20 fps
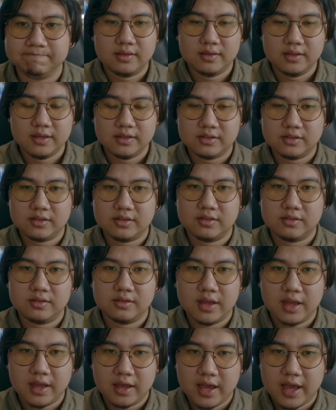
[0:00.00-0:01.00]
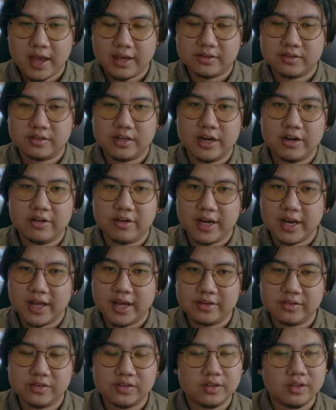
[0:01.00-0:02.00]
This
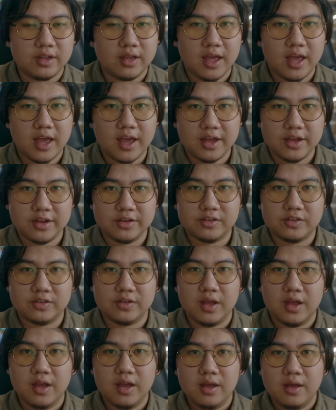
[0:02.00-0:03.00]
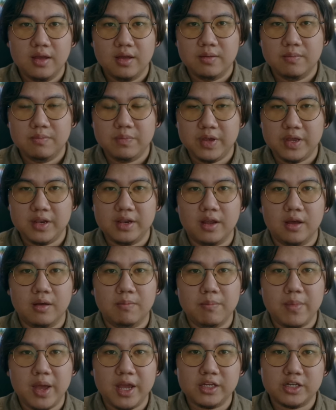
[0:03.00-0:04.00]
X100S has been a
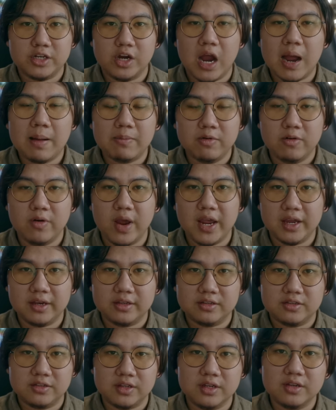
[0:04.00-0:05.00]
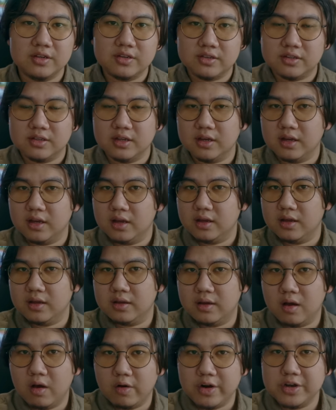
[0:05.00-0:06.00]
major upgrade since the
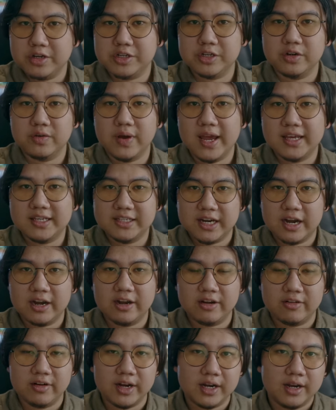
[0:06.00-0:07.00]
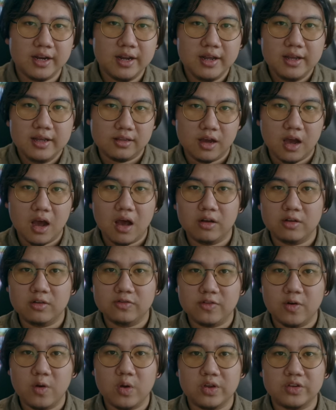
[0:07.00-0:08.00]
original X100. The
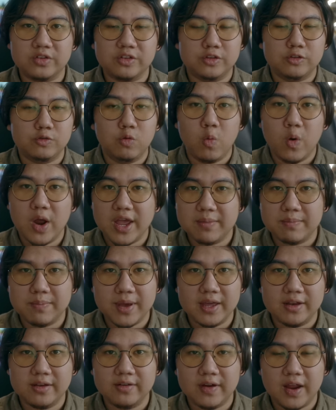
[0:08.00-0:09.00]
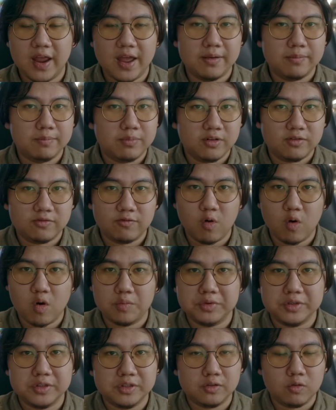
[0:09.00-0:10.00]
autofocus is way better and
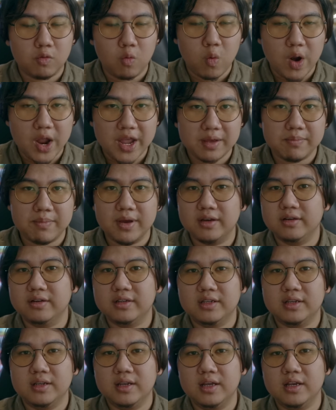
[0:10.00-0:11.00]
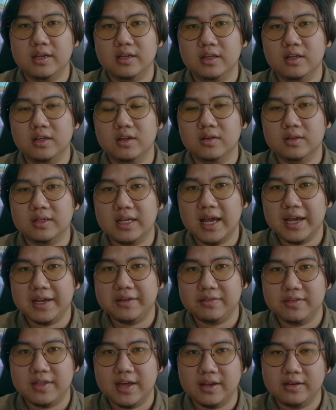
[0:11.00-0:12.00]
performance way better in the low
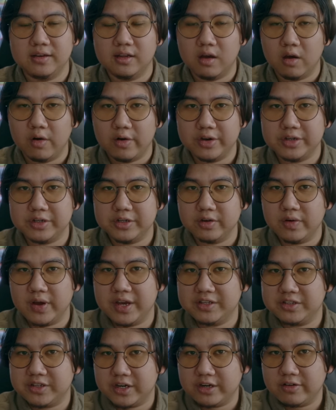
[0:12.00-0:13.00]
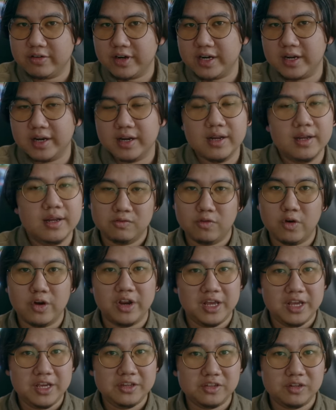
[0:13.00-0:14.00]
light than the original X100. For
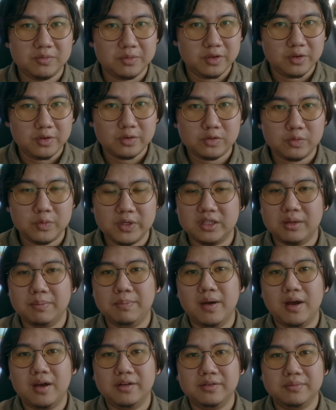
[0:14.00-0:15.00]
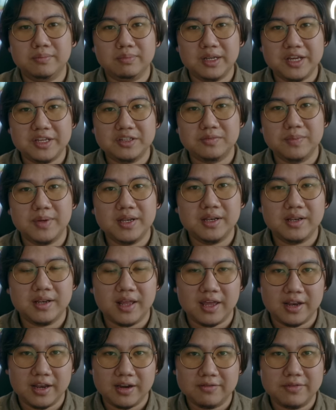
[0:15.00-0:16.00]
the ease of use with the button placement
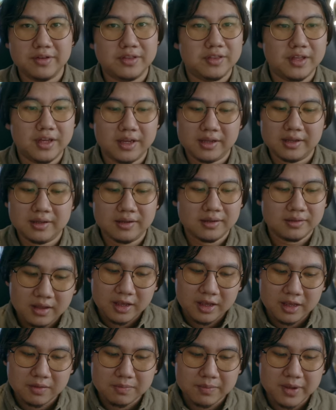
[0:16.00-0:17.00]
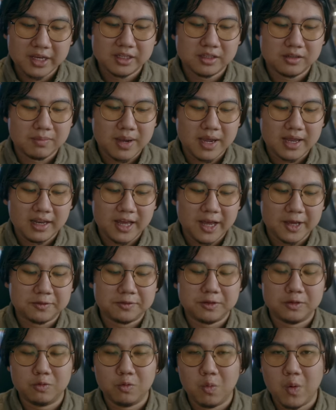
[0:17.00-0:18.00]
and everything, it makes my
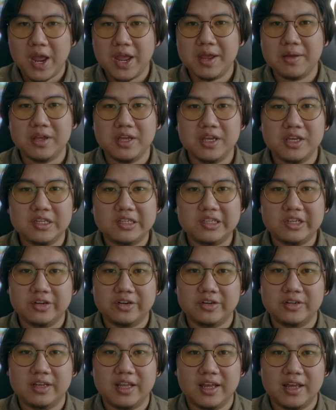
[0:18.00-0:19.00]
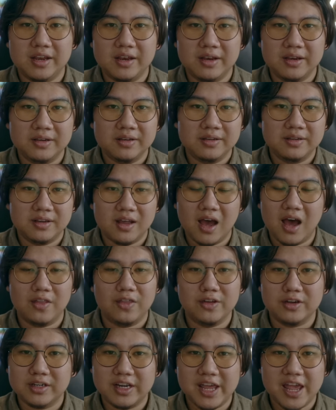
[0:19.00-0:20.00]
is way easier than
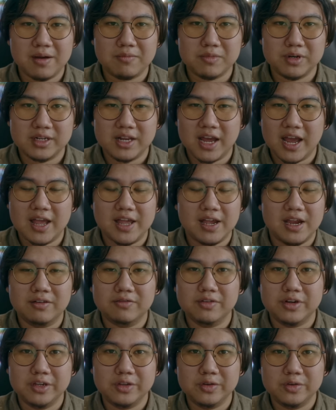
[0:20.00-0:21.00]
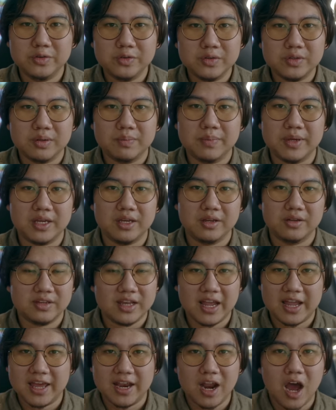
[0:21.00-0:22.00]
other camera that I ever used because
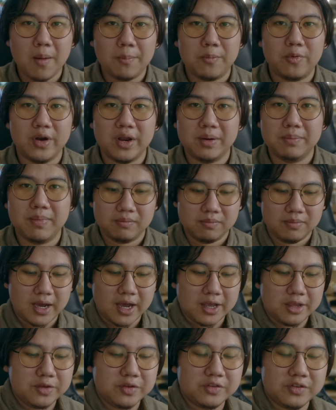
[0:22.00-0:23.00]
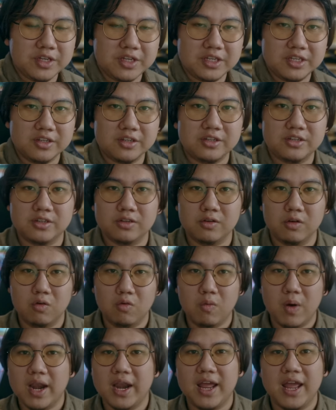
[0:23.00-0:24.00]
I can operate by using just
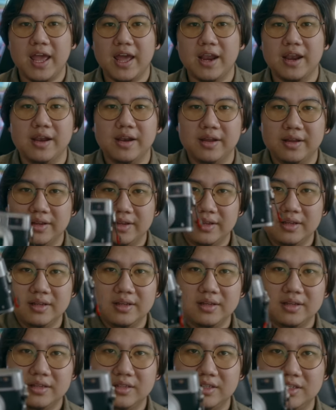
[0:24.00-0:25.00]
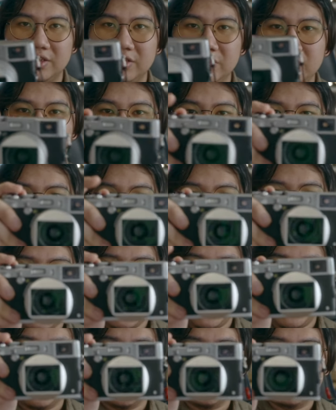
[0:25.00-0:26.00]
one hand just use my right
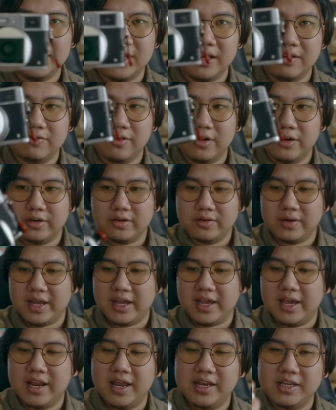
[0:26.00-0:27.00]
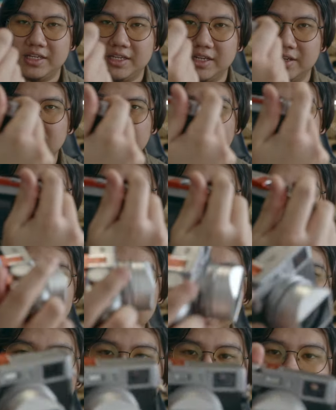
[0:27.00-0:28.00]
hand to take photo. I can adjust everything.